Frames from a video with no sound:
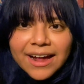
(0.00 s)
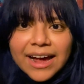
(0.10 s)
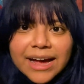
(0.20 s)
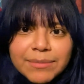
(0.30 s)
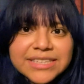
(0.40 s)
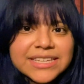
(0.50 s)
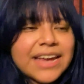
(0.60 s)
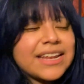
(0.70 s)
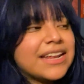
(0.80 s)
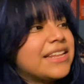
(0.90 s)
I'm
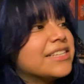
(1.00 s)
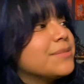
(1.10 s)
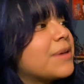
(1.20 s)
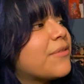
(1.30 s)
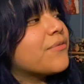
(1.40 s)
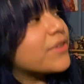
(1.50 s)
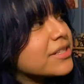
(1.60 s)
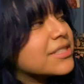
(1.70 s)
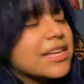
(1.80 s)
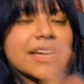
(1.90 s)
excited. This is my
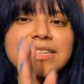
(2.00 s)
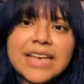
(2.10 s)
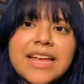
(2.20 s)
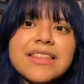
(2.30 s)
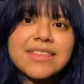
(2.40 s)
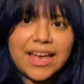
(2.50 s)
first, like I said,